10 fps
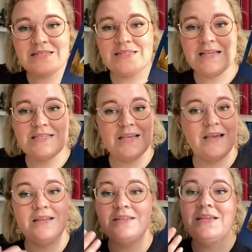it says
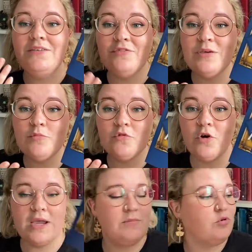here, the theme
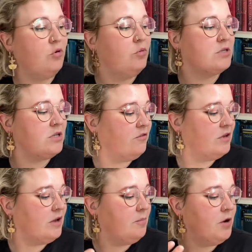for April was
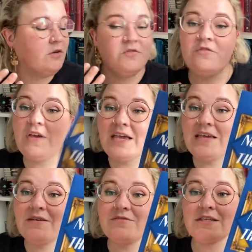nothing but
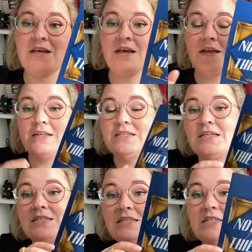thieves. This
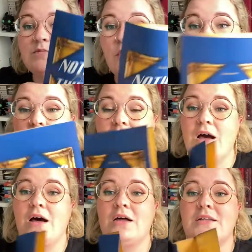is the spoiler
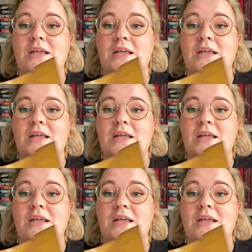card